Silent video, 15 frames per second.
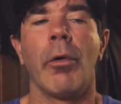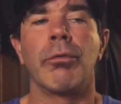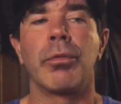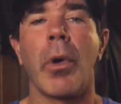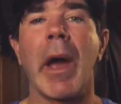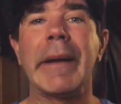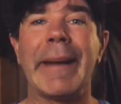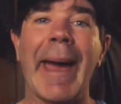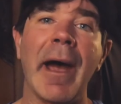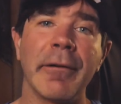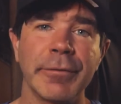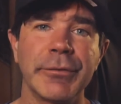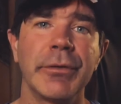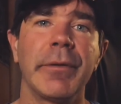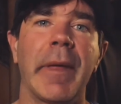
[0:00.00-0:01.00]
right
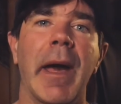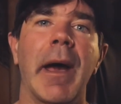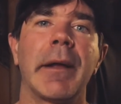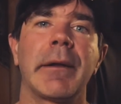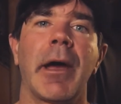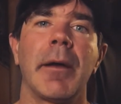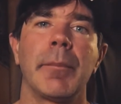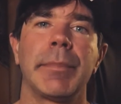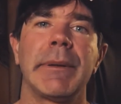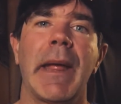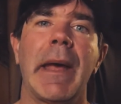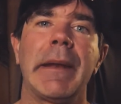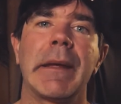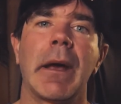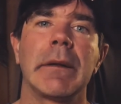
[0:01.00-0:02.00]
after that, I'm
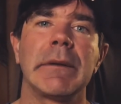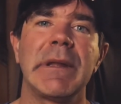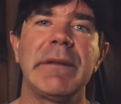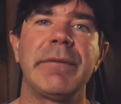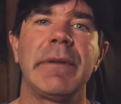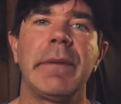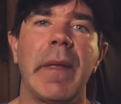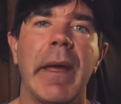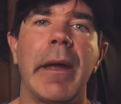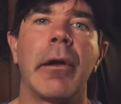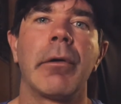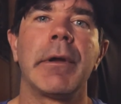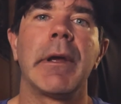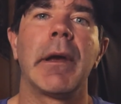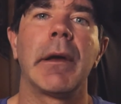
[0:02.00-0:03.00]
planning on leaving the
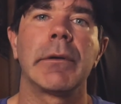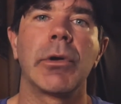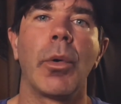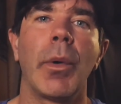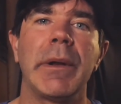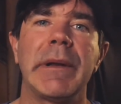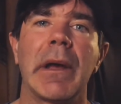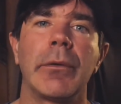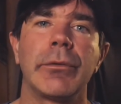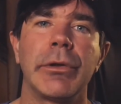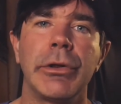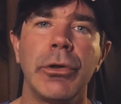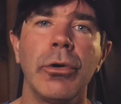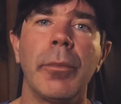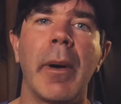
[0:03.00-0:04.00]
area and going down to
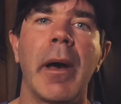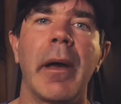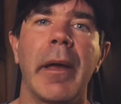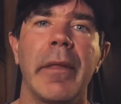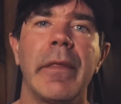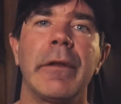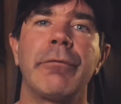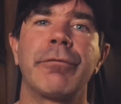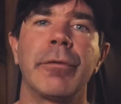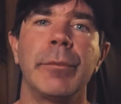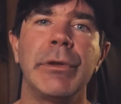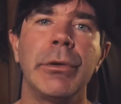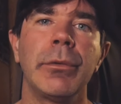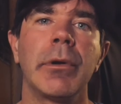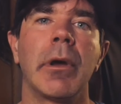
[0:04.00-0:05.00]
Yuma. And then
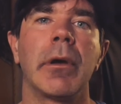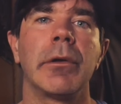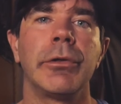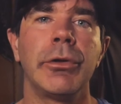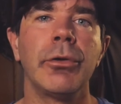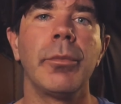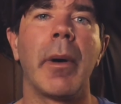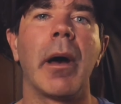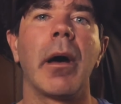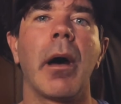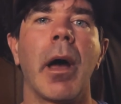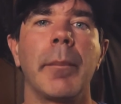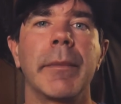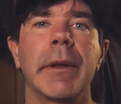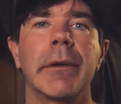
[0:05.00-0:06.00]
from Yuma, Yuma
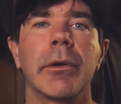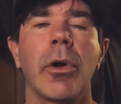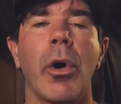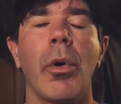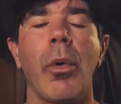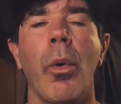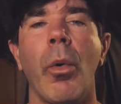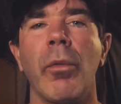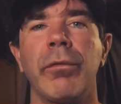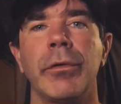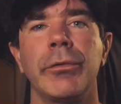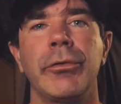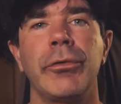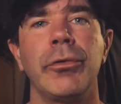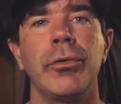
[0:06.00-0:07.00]
I'm going to go
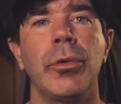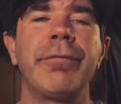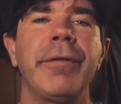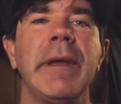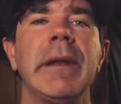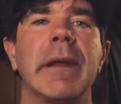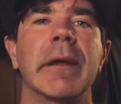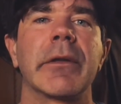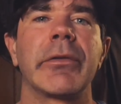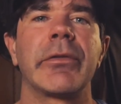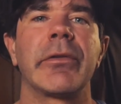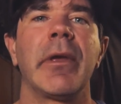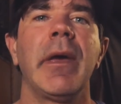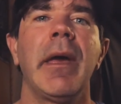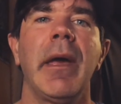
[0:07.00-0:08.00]
over to
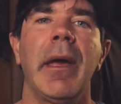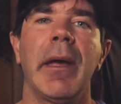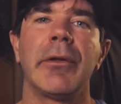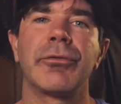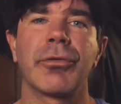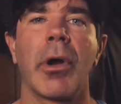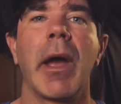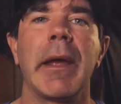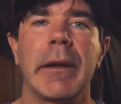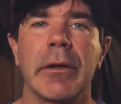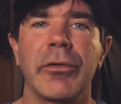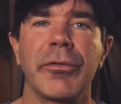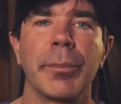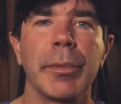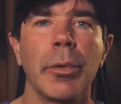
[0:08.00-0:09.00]
Phoenix and try and
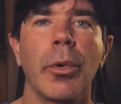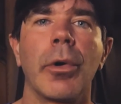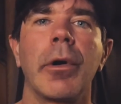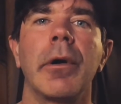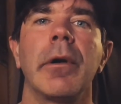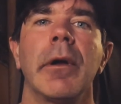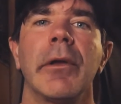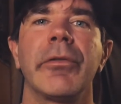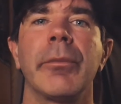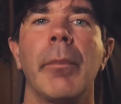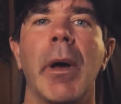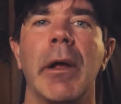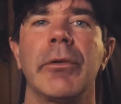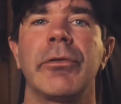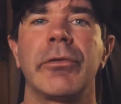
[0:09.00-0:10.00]
explore as
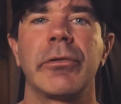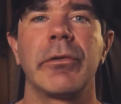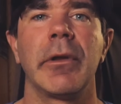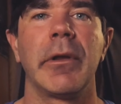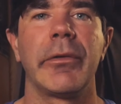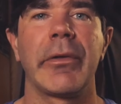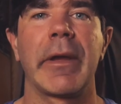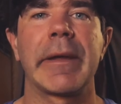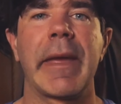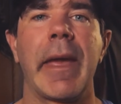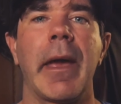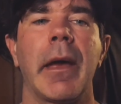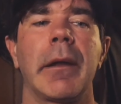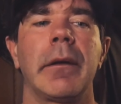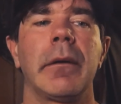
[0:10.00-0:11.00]
much as I
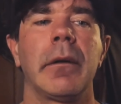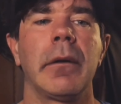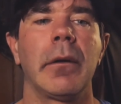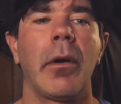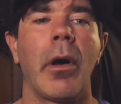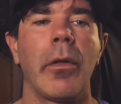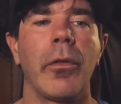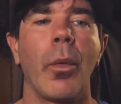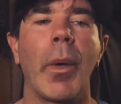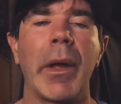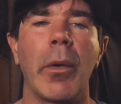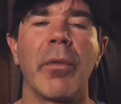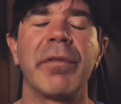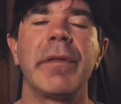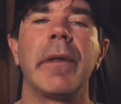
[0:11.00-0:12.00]
can on the
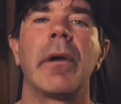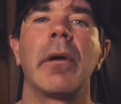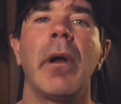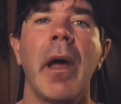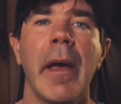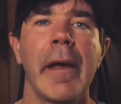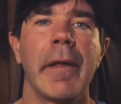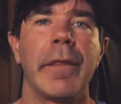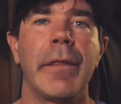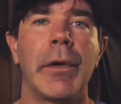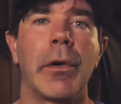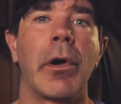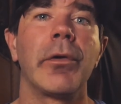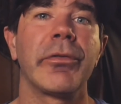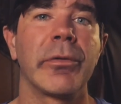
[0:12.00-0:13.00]
way over there.
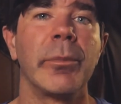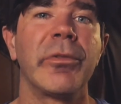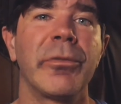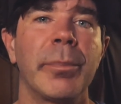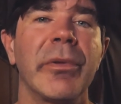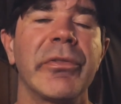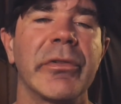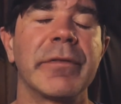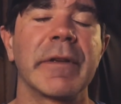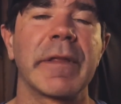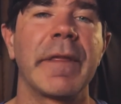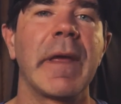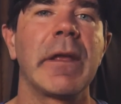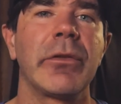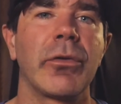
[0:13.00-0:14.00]
There are some specific
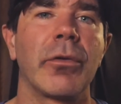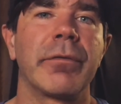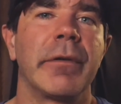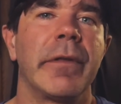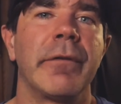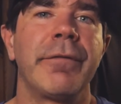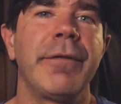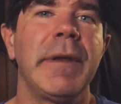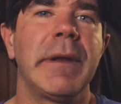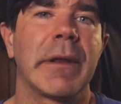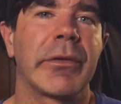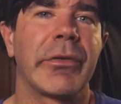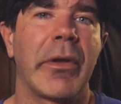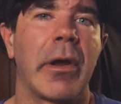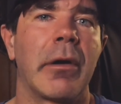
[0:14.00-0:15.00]
things over in the
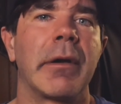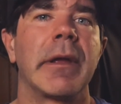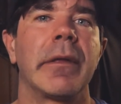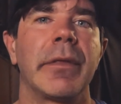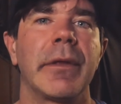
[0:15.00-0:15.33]
Phoenix area